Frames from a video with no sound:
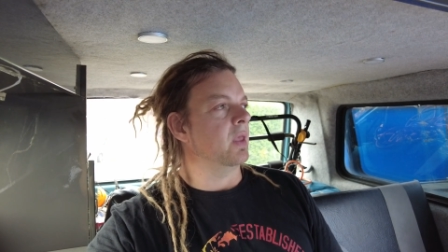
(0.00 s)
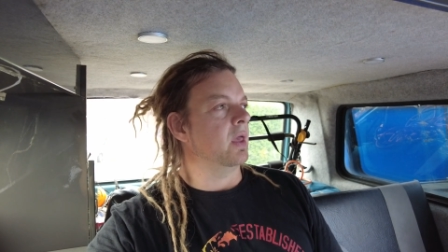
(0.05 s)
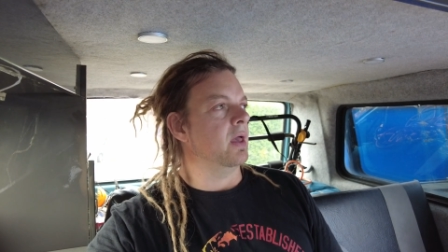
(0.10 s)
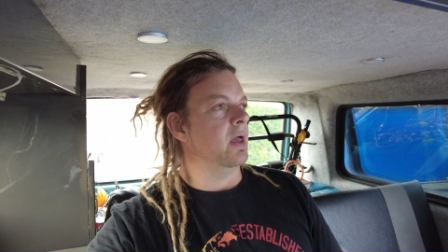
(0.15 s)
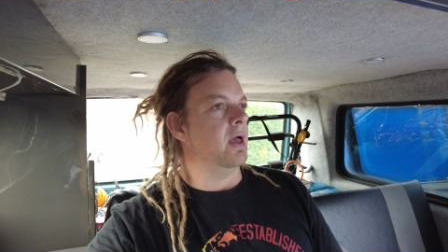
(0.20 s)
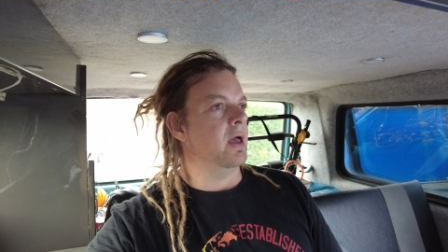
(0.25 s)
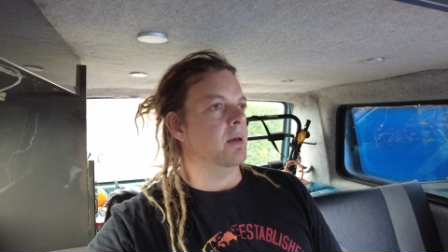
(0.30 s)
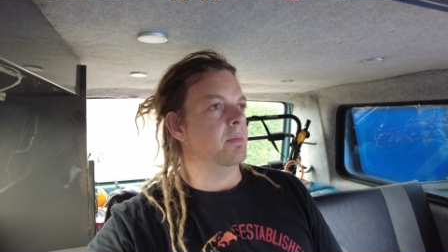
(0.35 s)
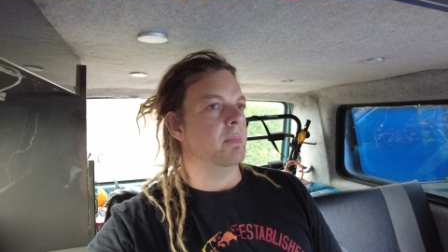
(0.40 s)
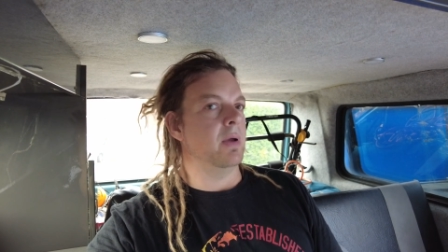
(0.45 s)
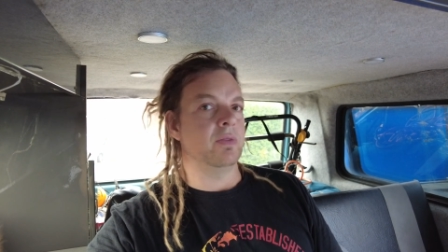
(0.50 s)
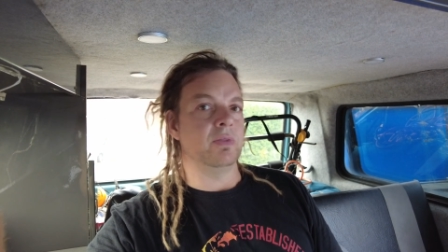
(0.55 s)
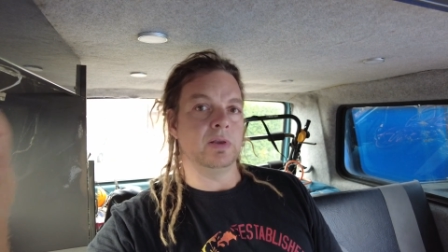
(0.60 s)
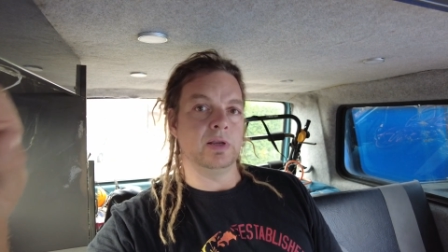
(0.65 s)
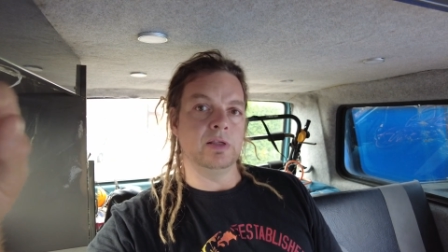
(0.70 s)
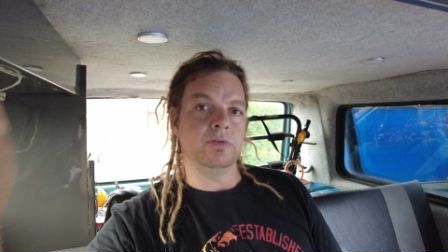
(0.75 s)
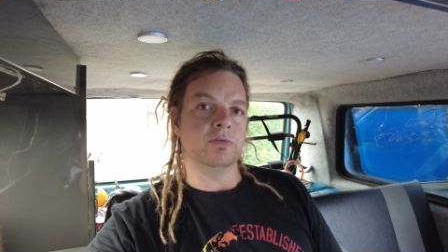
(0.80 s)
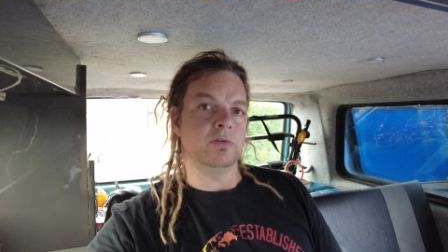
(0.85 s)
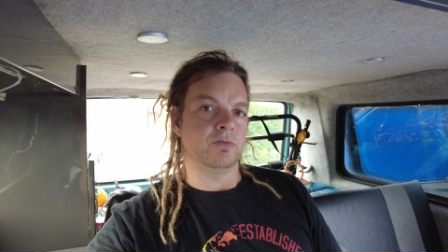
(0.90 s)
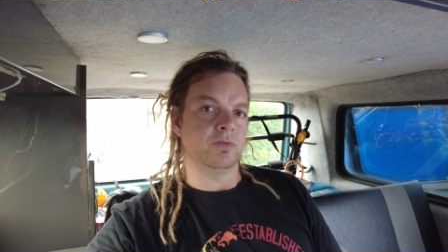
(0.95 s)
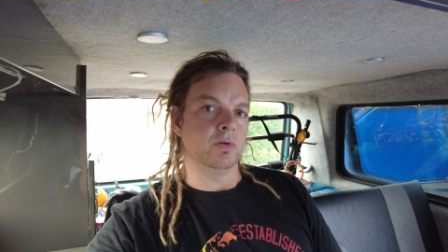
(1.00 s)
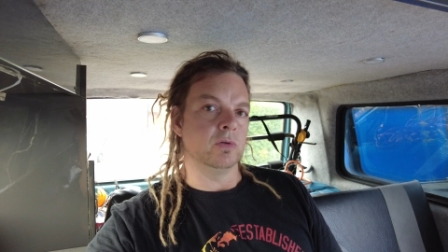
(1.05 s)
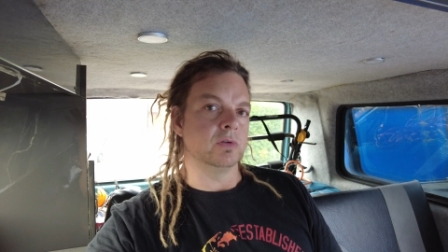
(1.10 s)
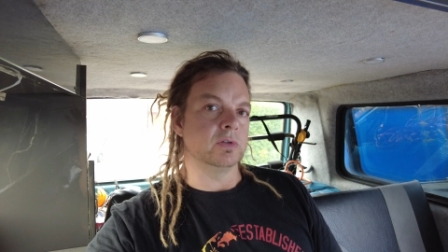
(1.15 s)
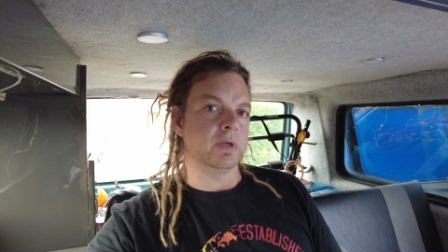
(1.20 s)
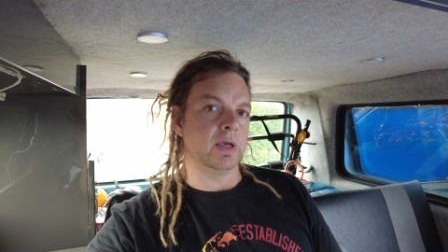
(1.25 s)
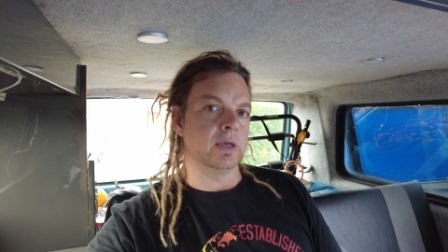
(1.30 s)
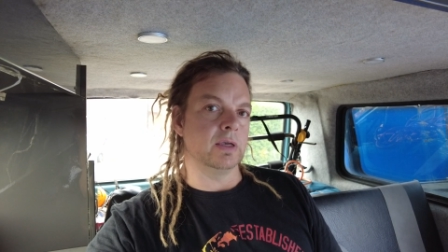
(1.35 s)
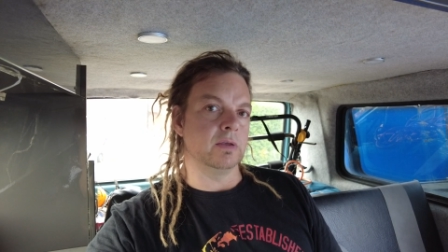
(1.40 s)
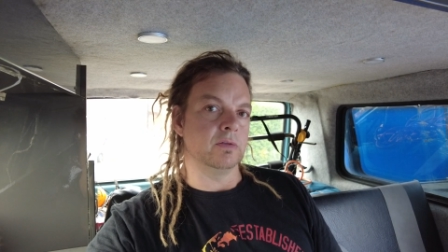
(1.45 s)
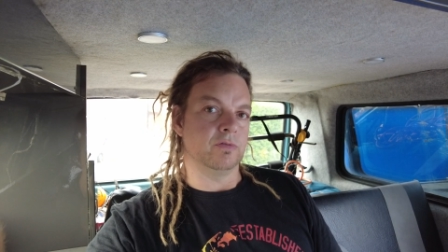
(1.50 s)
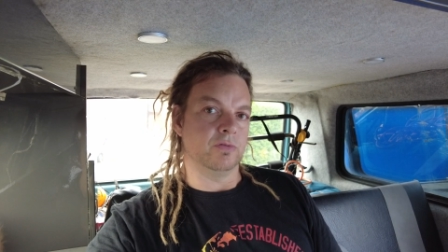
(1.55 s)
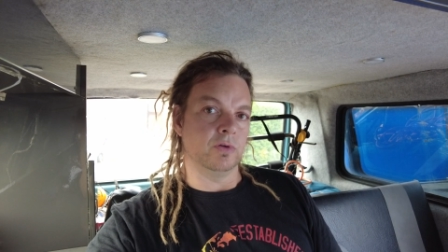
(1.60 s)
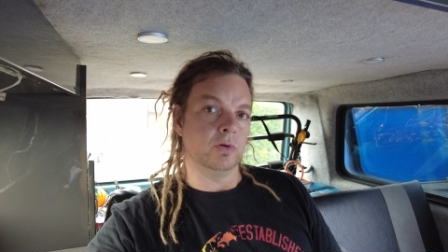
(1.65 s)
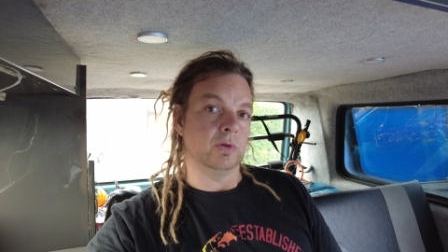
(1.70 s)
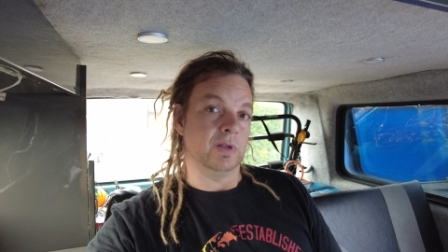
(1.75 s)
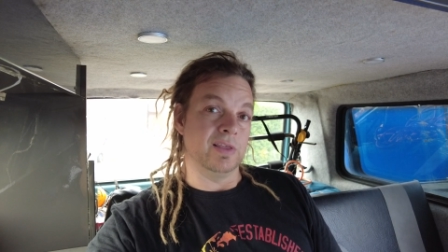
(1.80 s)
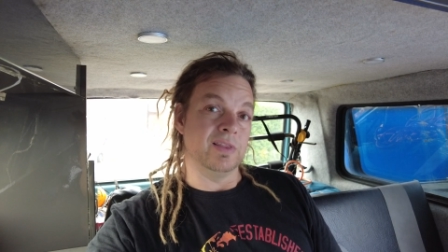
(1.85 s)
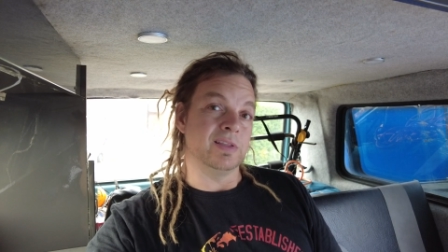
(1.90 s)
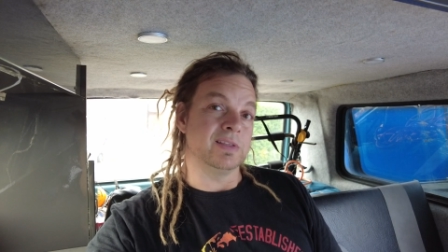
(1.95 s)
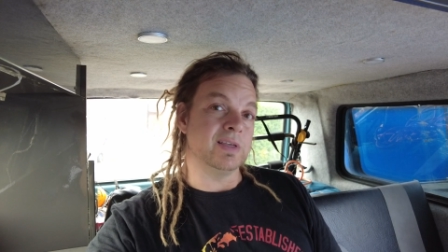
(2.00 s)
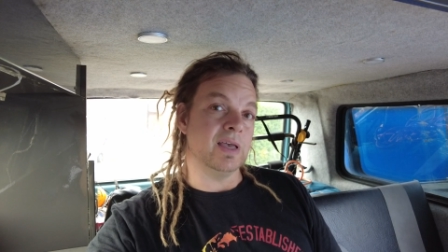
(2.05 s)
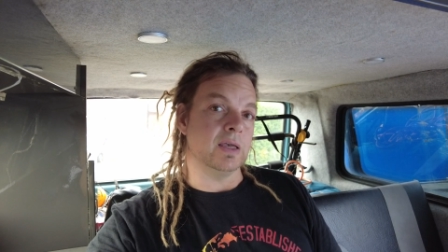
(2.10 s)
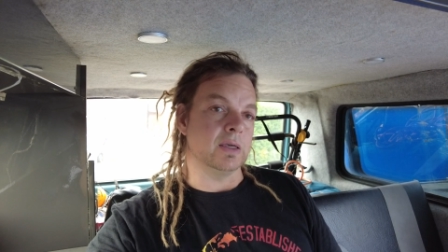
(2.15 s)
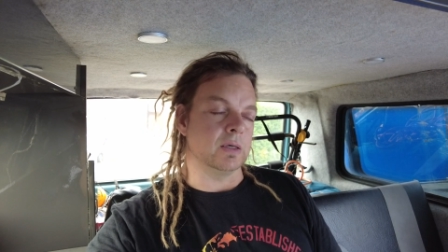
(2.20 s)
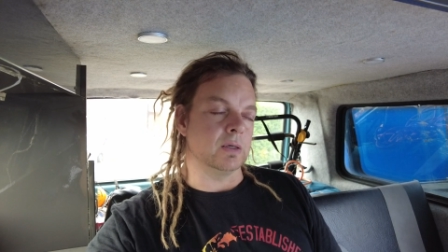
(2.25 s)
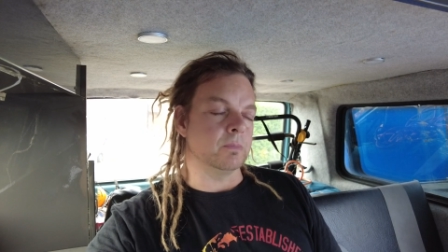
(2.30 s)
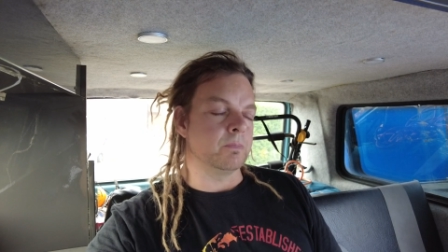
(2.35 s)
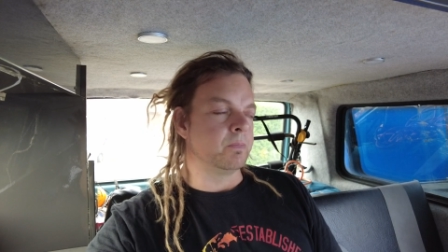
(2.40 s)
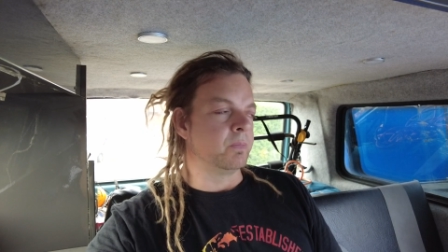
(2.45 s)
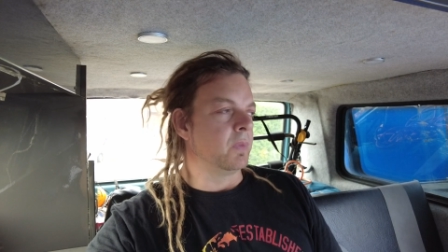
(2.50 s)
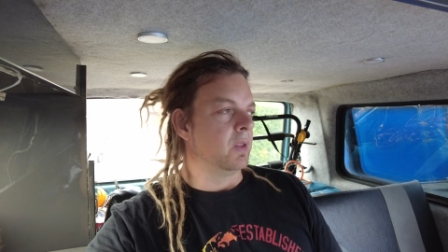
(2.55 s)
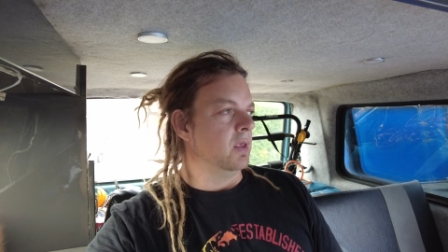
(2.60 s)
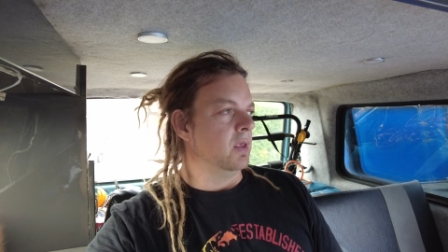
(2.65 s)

um, and they leave the fuel tank fuel in the tank.